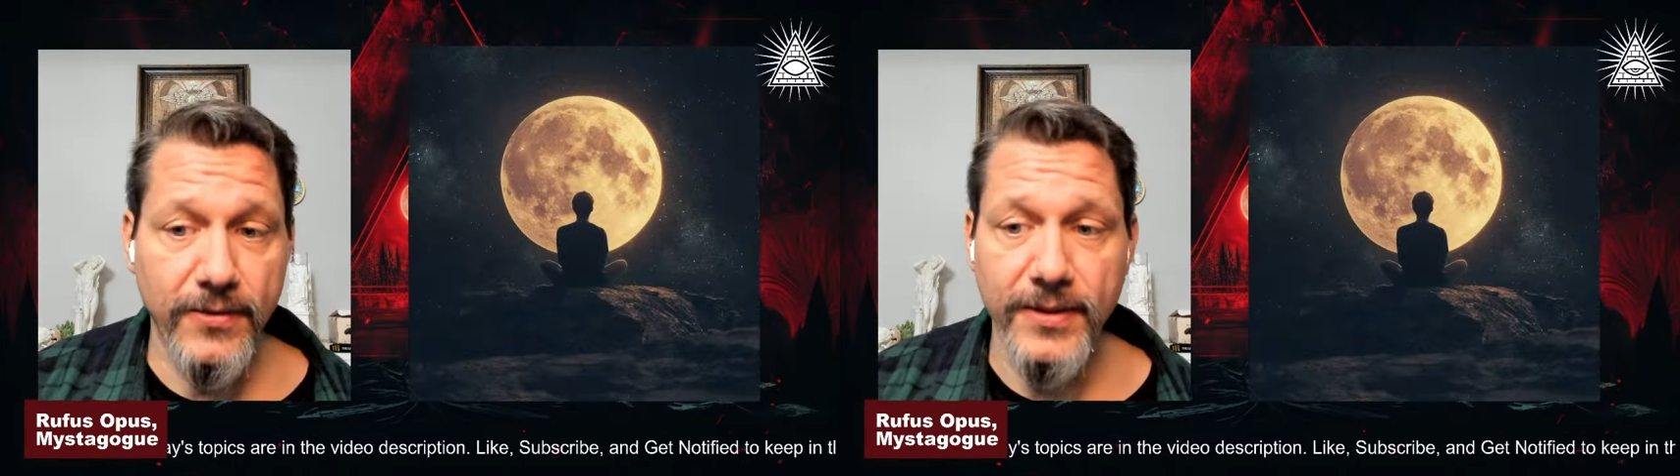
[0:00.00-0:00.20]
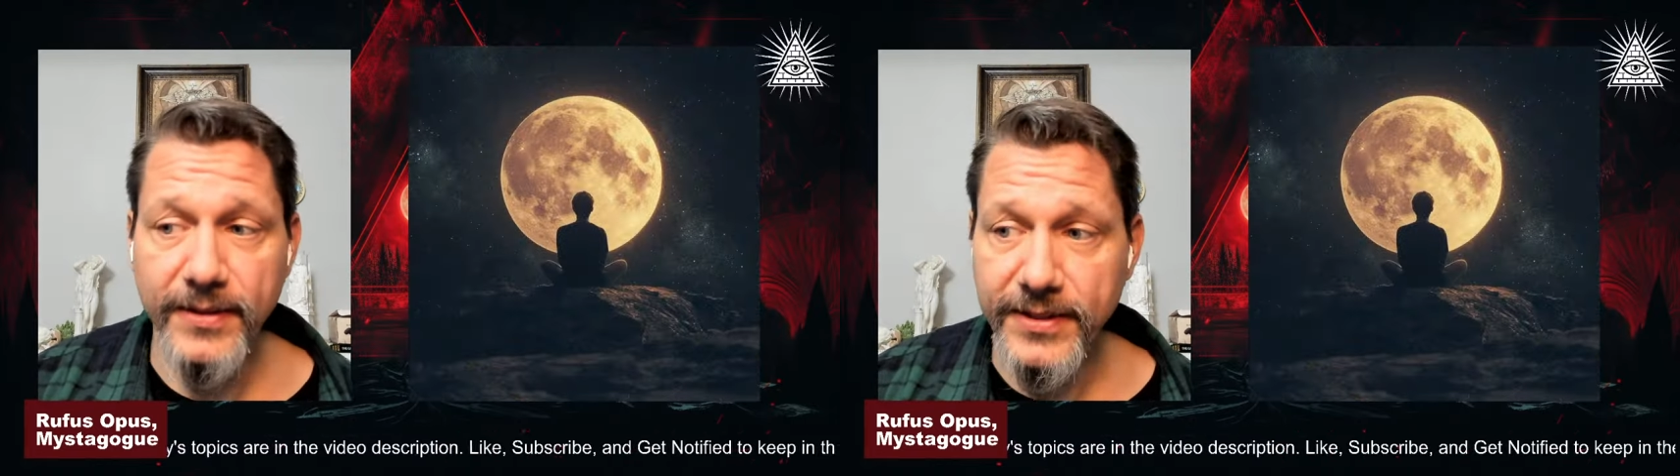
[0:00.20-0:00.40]

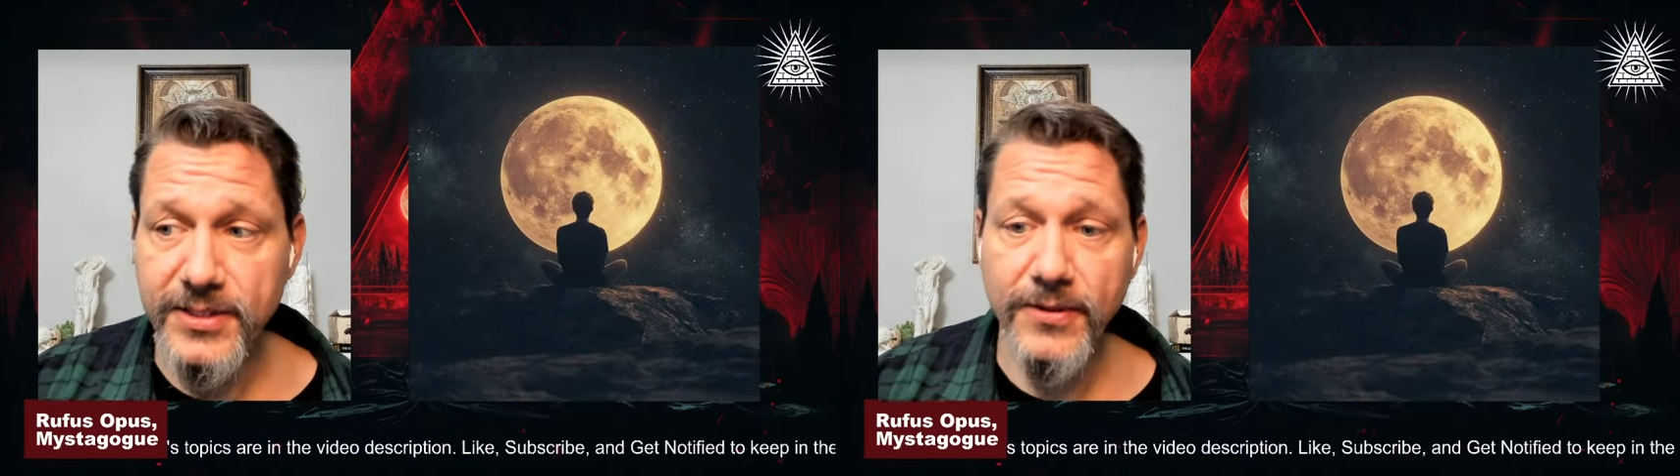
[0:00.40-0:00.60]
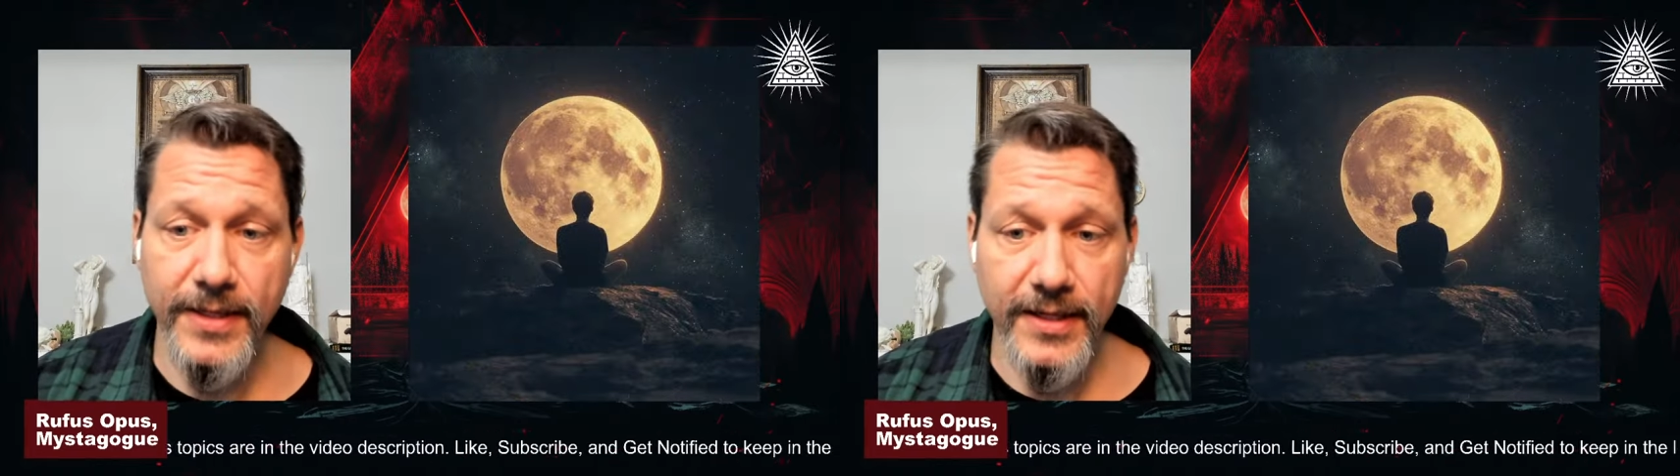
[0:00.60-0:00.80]
Or at least
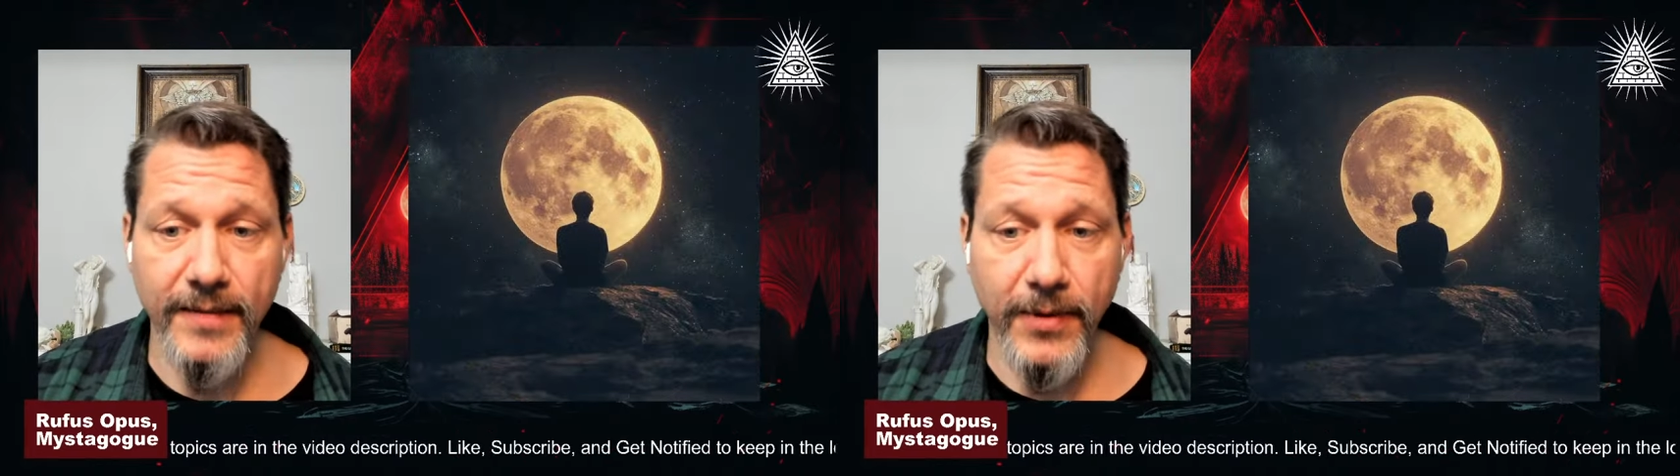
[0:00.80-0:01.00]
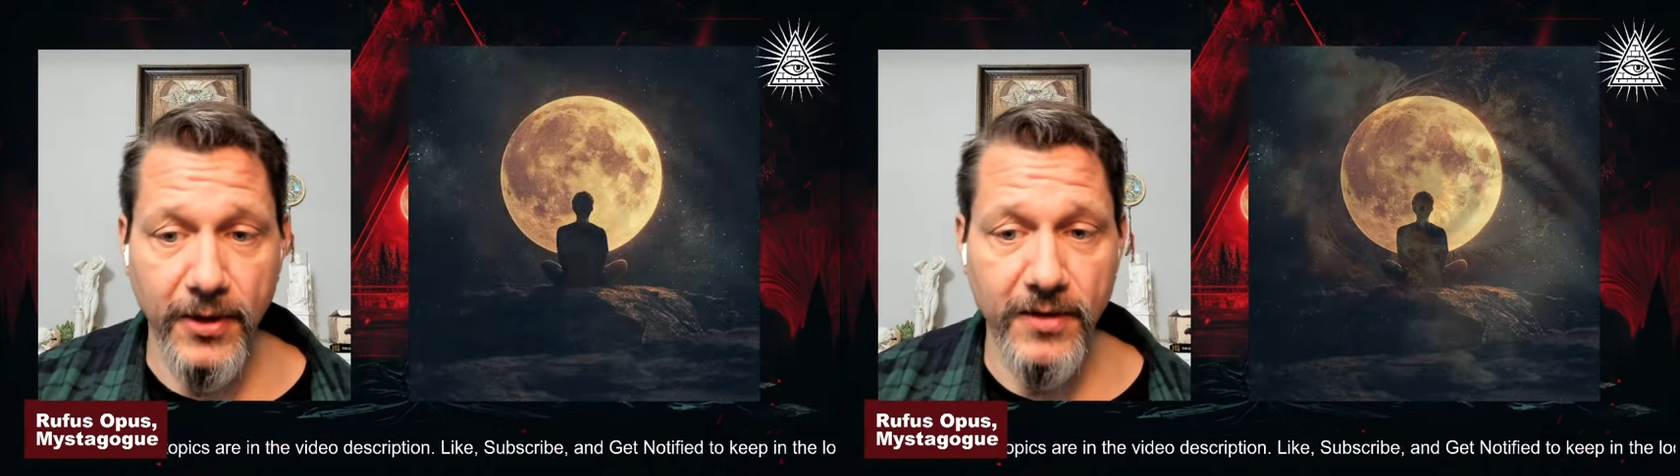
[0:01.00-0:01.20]
create a
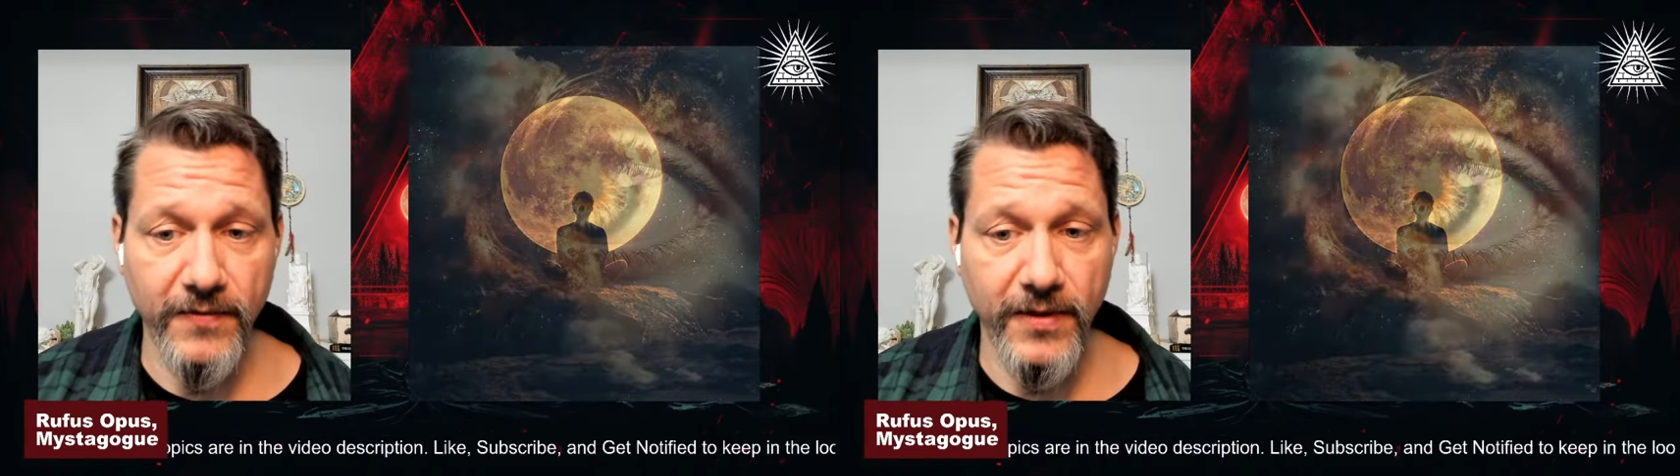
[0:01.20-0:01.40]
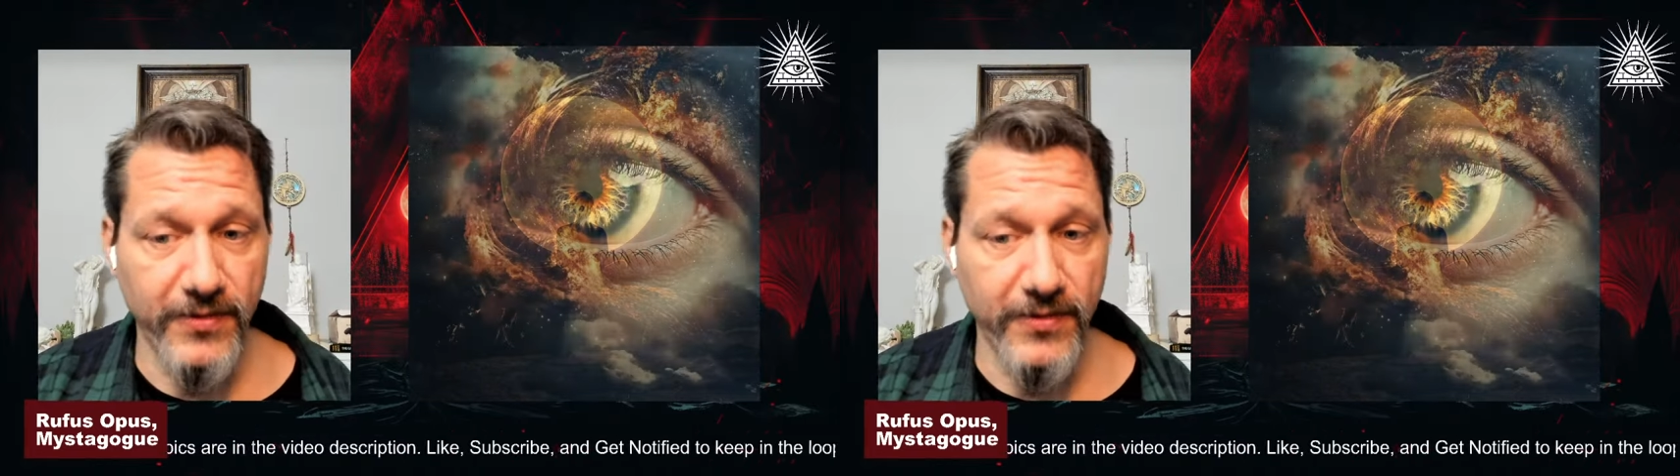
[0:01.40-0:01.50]
part of